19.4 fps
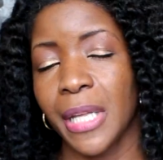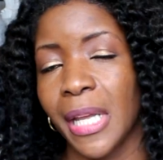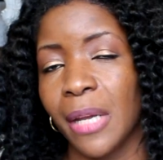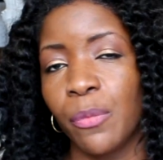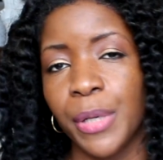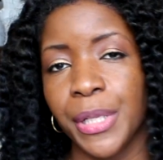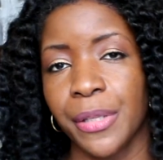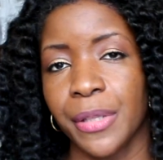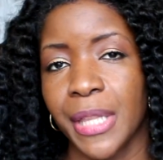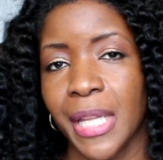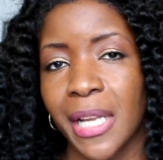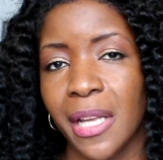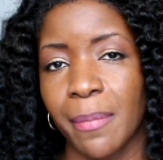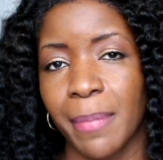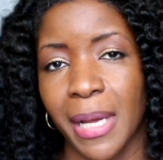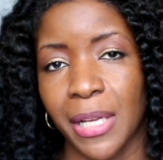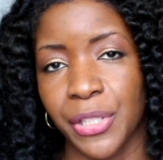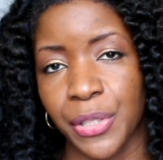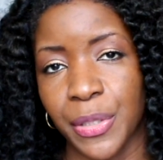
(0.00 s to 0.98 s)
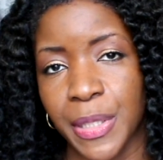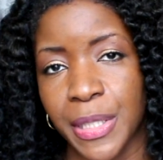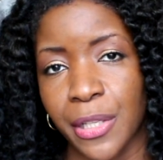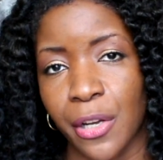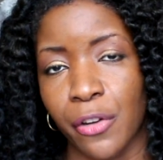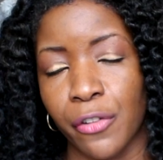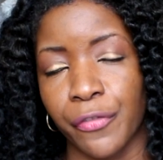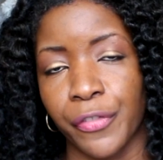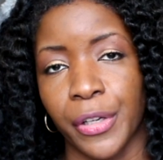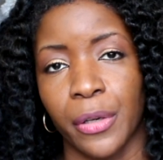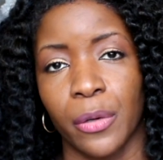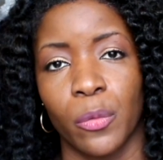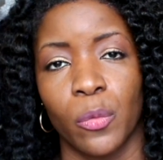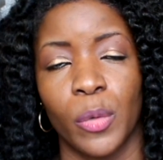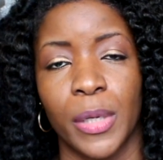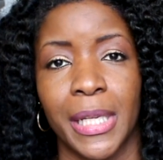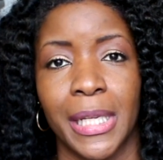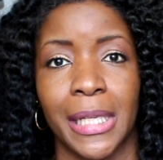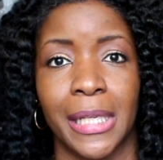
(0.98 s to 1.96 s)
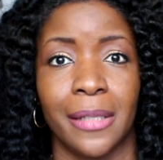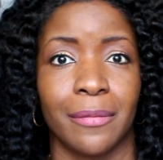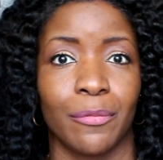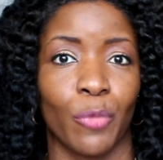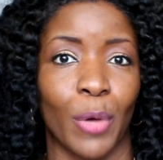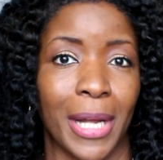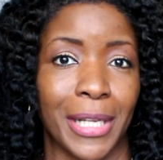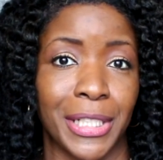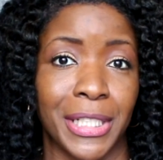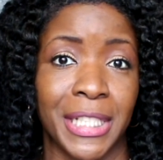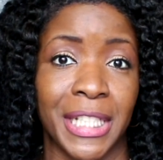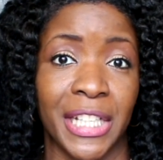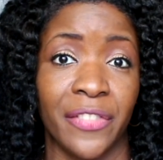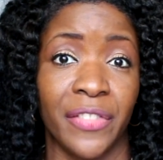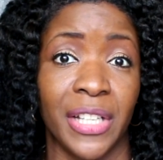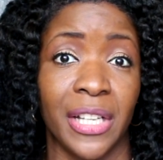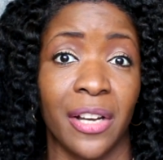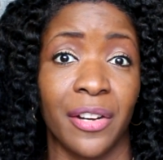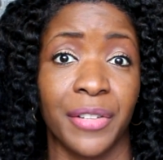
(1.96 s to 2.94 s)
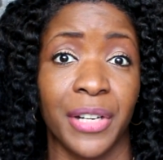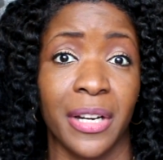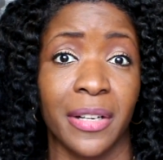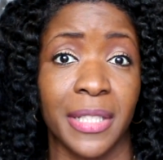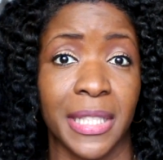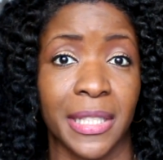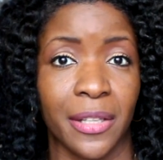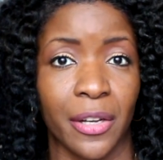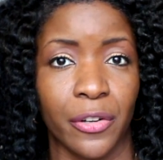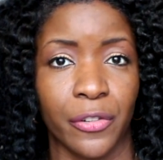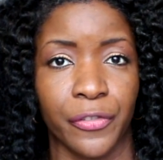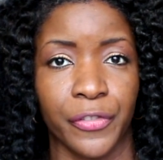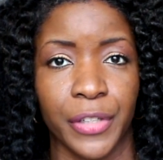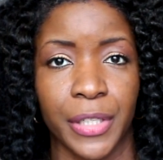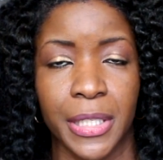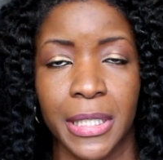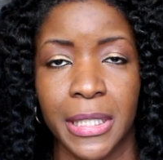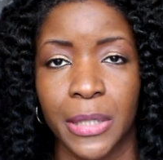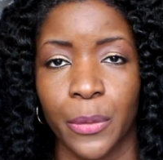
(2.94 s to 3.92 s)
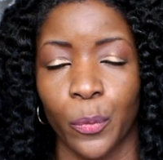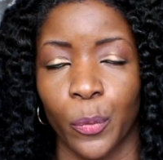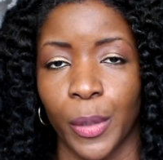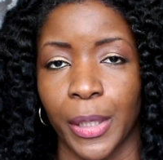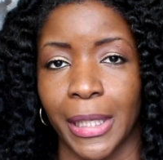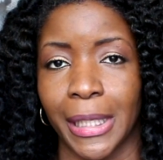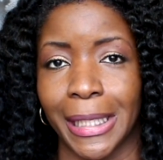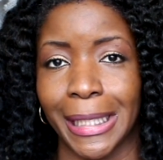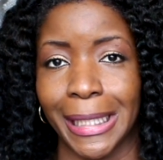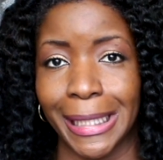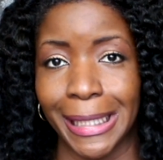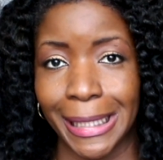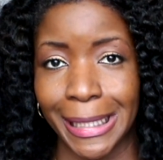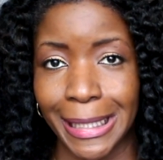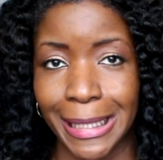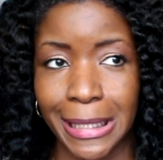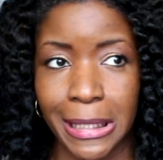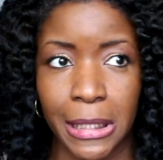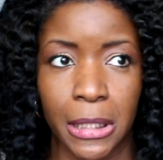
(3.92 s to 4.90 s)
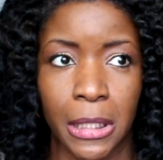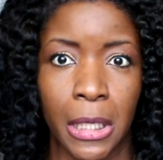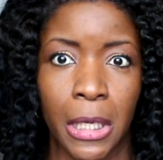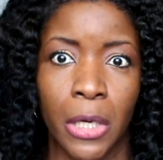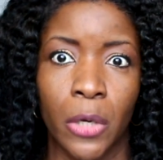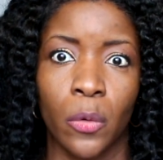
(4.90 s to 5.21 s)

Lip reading: And when you think about your sofa, we watch TV on our sofas, we eat,